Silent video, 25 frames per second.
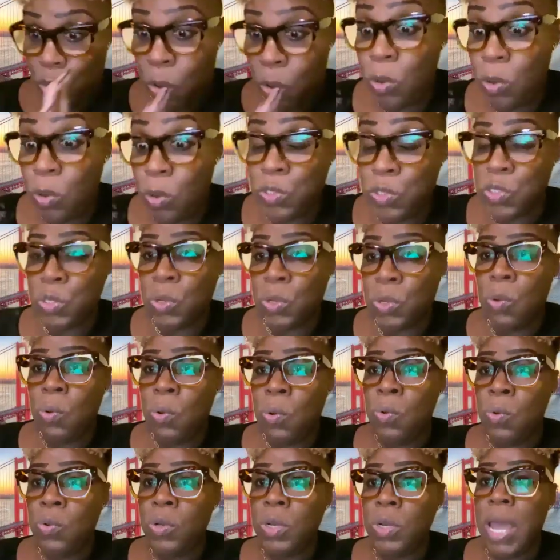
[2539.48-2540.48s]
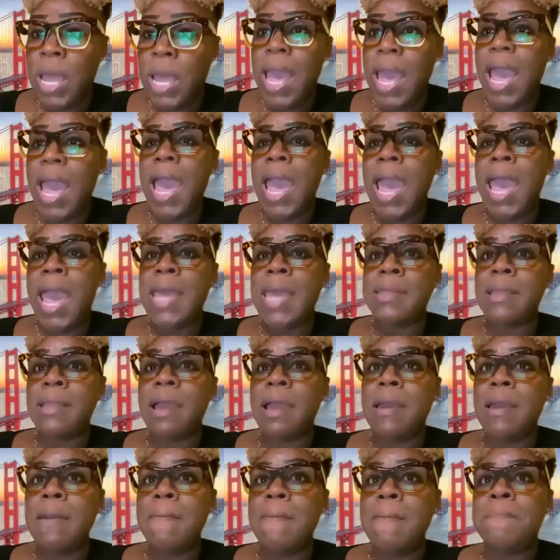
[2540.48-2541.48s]
go to school
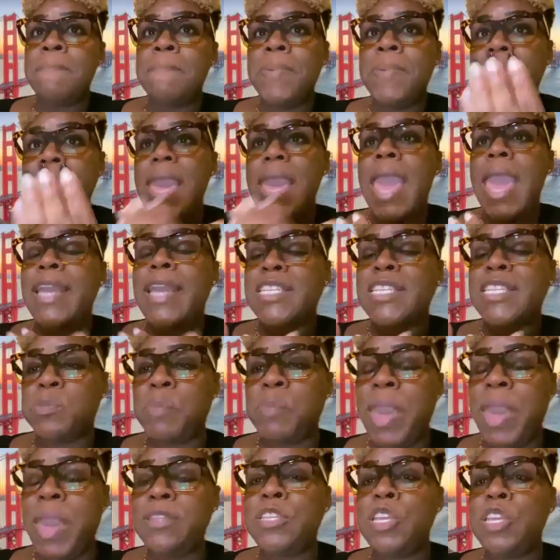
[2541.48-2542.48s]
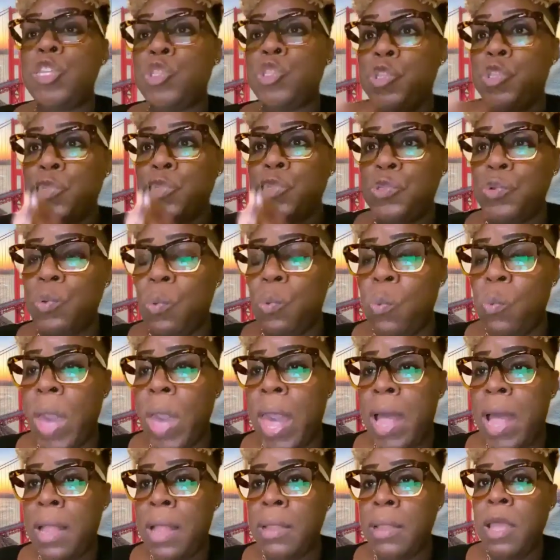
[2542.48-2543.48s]
and be expected to do
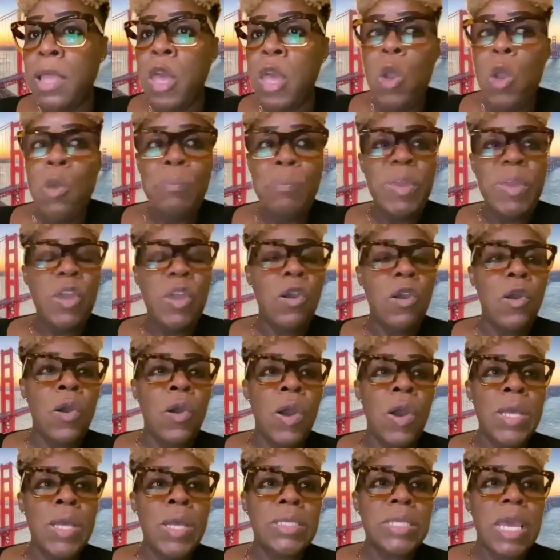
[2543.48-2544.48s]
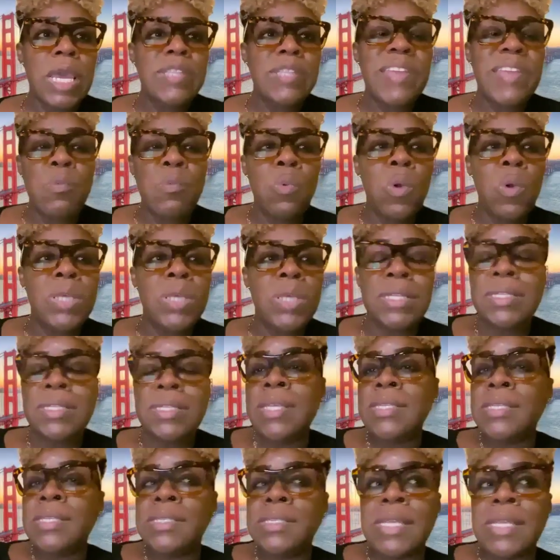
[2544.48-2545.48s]
well because there's
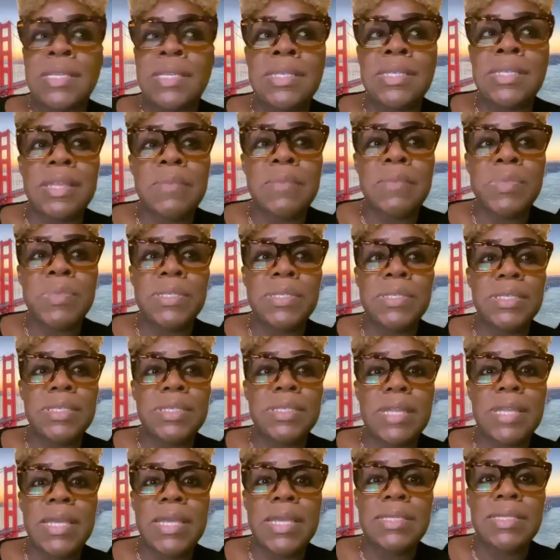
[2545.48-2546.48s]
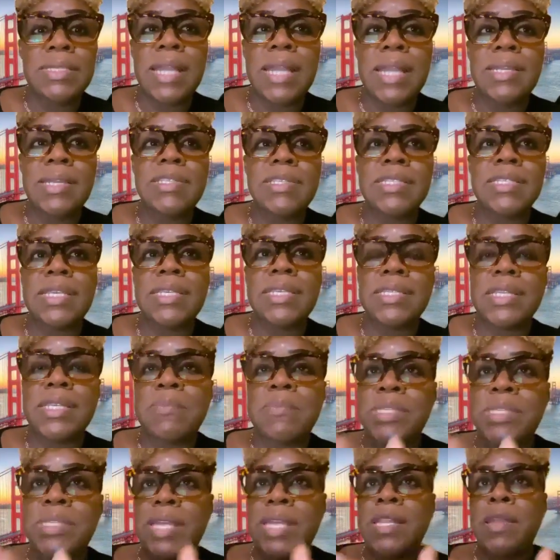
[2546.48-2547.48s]
not a
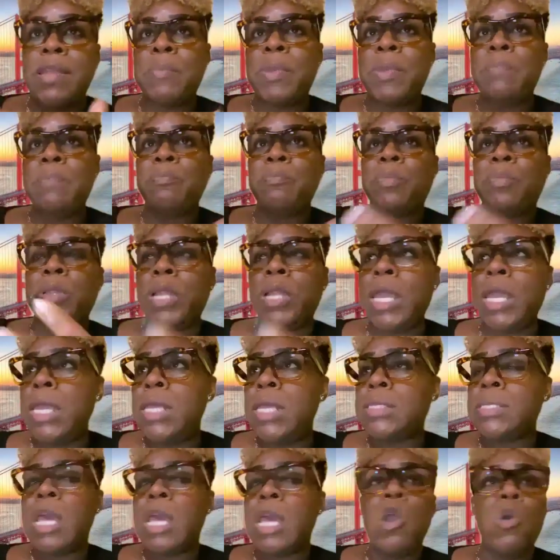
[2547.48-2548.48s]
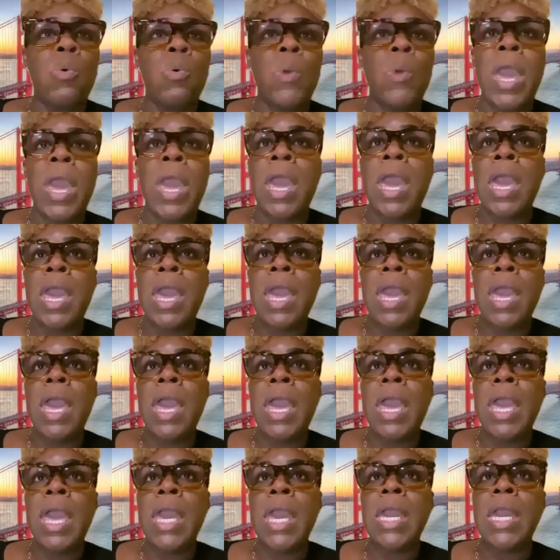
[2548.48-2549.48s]
system set up in place where,
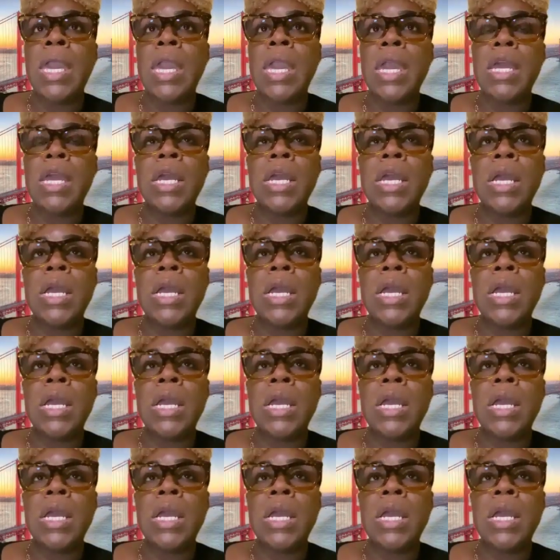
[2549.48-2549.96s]
hey,